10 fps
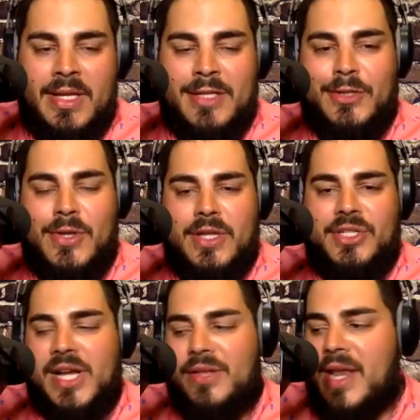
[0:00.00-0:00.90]
So you can
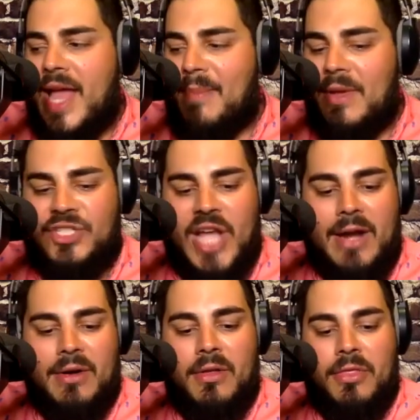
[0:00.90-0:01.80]
check out that app at
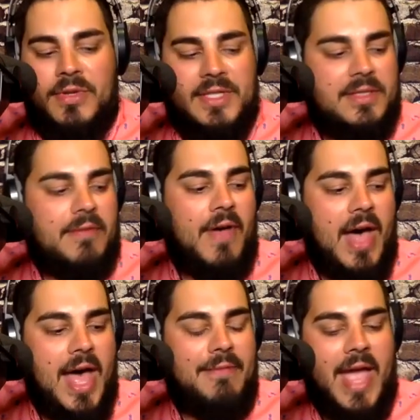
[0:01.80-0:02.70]
Chatter
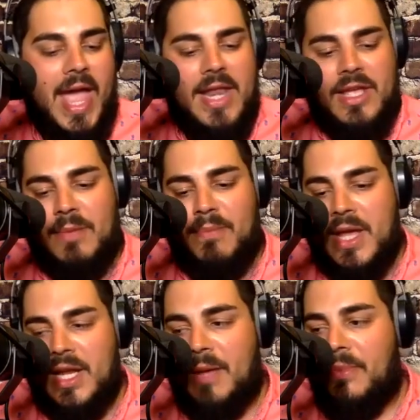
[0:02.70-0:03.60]
365, and you can
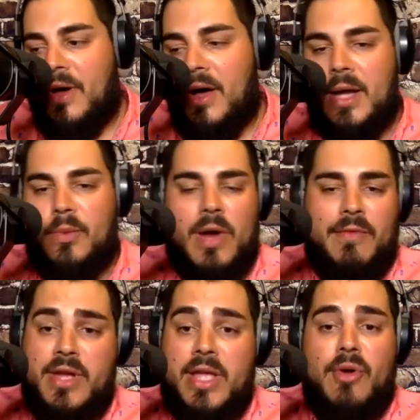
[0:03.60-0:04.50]
pick it up on
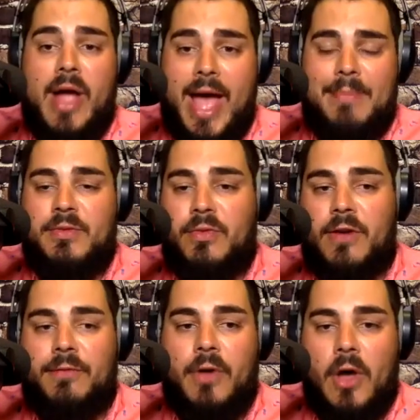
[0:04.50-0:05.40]
wherever you get your apps for
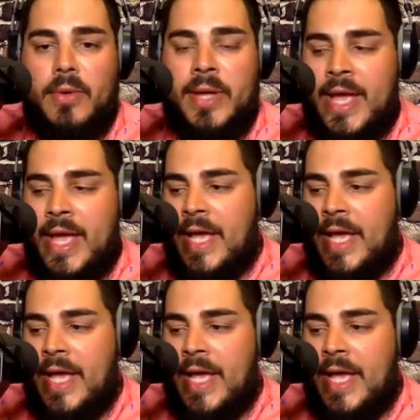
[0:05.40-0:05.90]
your phone.